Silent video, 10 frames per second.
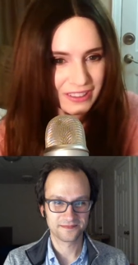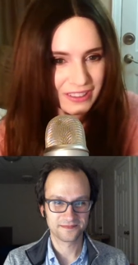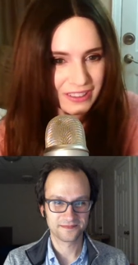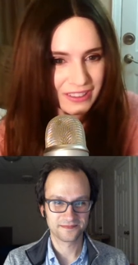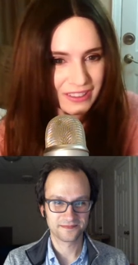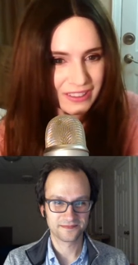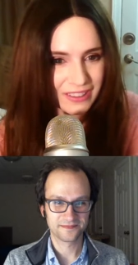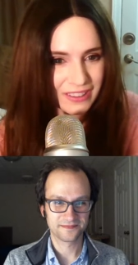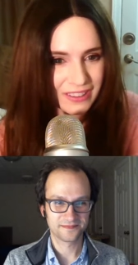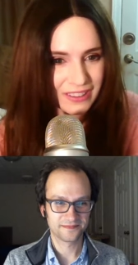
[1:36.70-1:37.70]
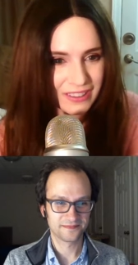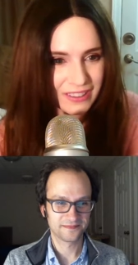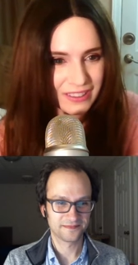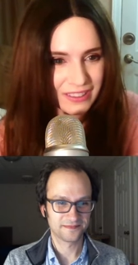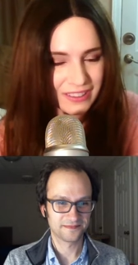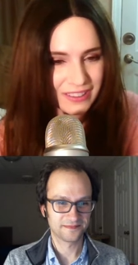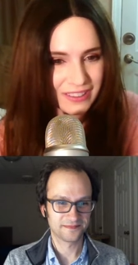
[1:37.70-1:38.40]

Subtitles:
No one is speaking in this clip.